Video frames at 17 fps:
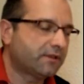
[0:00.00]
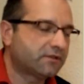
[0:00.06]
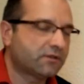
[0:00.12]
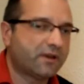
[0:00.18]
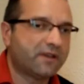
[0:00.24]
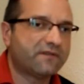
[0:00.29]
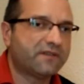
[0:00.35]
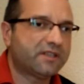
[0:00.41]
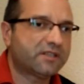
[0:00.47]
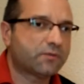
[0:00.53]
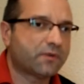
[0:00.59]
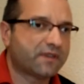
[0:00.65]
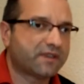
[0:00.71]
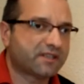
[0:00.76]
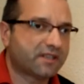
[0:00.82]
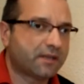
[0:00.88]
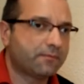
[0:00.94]
So I finish with
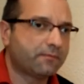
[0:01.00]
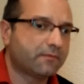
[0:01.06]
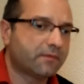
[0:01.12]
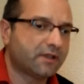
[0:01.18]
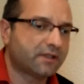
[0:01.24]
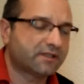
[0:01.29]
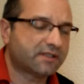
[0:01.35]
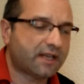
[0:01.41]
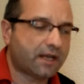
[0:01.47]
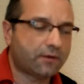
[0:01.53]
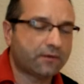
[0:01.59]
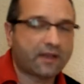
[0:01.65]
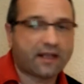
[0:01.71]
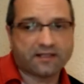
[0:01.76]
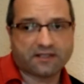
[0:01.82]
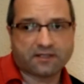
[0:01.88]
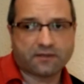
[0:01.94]
the same sound
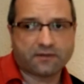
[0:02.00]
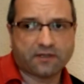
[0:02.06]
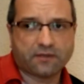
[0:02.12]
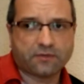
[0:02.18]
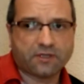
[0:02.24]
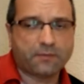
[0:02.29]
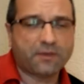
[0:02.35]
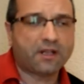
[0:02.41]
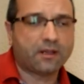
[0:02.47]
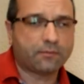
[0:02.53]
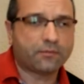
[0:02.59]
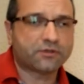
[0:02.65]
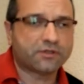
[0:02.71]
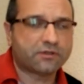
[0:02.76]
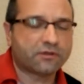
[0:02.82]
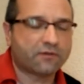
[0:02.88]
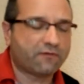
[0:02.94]
as the typical
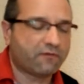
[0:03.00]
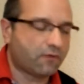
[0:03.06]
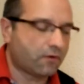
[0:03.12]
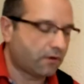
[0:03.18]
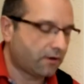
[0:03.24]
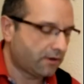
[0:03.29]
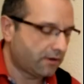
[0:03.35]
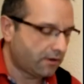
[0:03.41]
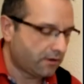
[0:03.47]
position 4.